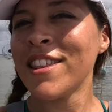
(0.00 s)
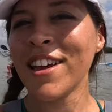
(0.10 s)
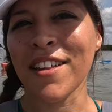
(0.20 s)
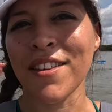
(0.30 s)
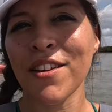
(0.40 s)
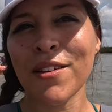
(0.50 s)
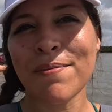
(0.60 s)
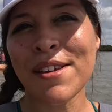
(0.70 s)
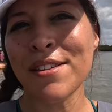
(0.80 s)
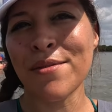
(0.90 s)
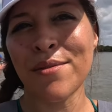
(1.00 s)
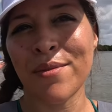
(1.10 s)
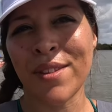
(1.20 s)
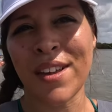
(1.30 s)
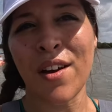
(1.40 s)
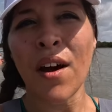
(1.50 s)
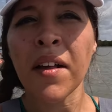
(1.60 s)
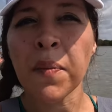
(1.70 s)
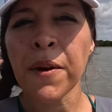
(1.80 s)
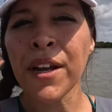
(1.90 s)
The guy's telling me you see
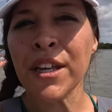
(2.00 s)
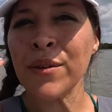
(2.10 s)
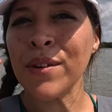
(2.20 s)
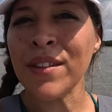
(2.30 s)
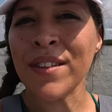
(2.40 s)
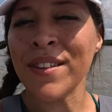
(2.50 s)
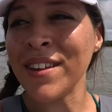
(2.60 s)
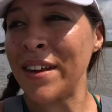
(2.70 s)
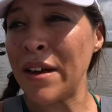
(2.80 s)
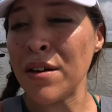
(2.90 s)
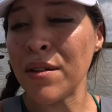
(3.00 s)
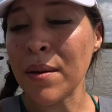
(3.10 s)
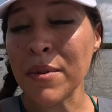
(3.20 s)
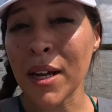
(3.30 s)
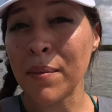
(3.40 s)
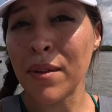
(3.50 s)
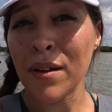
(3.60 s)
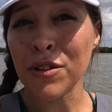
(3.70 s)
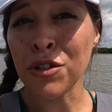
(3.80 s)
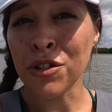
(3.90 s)
osprey, you can see
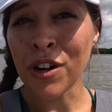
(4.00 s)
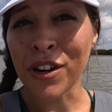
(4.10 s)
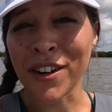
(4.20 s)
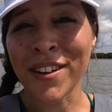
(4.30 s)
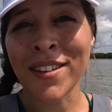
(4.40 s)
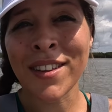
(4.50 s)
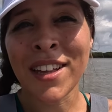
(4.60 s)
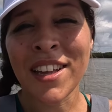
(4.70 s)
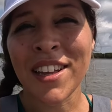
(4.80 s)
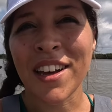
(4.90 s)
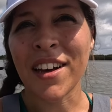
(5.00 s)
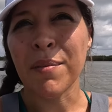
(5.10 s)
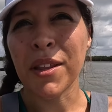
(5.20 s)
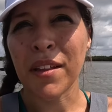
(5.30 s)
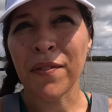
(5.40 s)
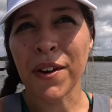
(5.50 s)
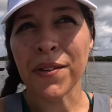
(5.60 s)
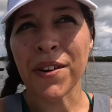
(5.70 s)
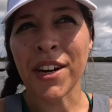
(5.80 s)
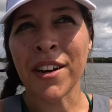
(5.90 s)
sometimes sharks, but that's
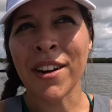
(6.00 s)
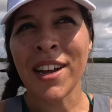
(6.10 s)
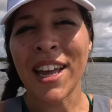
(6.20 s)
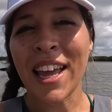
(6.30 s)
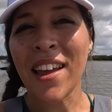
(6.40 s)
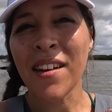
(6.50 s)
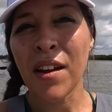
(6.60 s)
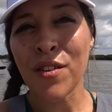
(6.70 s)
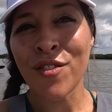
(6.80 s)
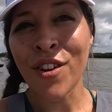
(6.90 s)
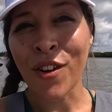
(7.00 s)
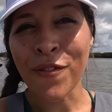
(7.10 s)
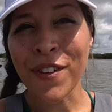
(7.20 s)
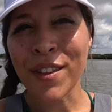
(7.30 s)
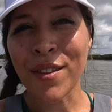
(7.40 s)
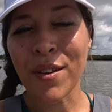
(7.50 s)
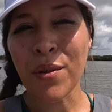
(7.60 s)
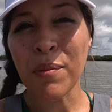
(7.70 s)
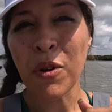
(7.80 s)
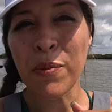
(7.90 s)
very rare, and dolphins.
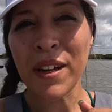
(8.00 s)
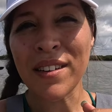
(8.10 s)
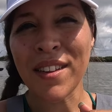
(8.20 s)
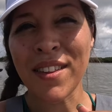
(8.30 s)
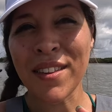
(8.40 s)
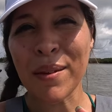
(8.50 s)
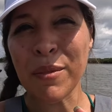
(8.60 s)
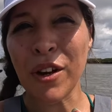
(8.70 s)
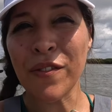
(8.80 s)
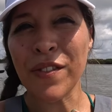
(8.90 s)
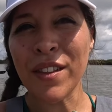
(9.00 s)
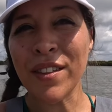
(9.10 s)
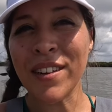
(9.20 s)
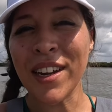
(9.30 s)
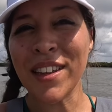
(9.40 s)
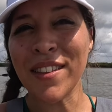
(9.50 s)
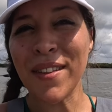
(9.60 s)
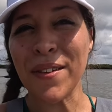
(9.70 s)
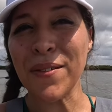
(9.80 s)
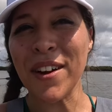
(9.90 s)
So I'm hoping to see some dolphins today in the
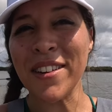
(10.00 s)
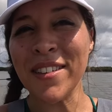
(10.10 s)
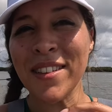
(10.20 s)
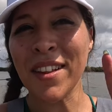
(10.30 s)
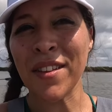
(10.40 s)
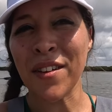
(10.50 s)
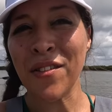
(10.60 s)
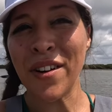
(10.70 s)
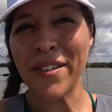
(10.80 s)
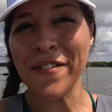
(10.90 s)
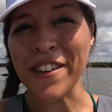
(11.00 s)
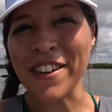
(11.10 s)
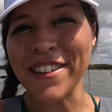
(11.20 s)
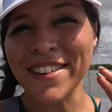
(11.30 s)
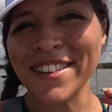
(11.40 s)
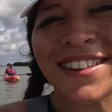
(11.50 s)
salt run. Let's cross our fingers.